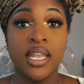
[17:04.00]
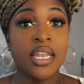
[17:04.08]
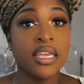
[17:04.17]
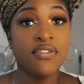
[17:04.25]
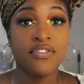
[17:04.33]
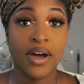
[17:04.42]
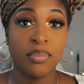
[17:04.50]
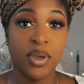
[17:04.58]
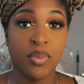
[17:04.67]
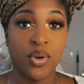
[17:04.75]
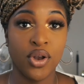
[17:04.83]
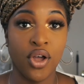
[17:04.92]
Leave fat
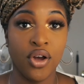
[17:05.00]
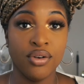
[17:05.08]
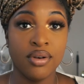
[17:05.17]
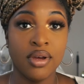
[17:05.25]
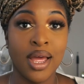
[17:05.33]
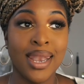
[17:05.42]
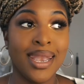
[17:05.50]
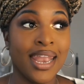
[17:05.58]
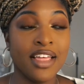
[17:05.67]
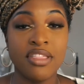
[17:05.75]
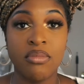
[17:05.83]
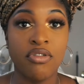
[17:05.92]
people alone.
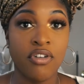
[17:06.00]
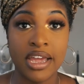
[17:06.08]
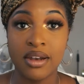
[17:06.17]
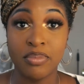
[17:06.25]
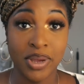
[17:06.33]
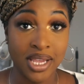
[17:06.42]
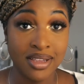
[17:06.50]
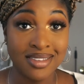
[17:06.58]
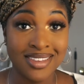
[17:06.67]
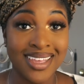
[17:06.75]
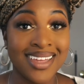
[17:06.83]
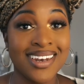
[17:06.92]
Let them fat in
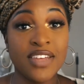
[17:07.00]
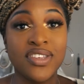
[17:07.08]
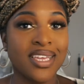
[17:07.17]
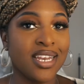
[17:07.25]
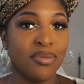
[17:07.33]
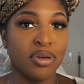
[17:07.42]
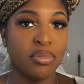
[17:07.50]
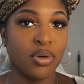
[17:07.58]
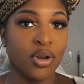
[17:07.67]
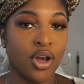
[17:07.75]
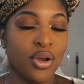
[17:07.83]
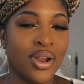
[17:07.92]
peace. Leave skinny people
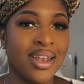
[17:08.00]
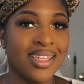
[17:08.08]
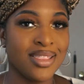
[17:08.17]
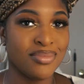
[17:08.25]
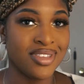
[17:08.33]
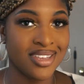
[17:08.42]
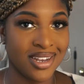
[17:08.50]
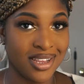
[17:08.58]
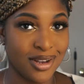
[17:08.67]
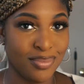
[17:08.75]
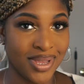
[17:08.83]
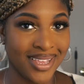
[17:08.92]
alone. Let them skinny
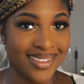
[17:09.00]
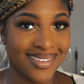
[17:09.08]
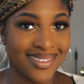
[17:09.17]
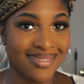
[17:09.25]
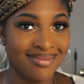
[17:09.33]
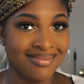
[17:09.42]
in peace.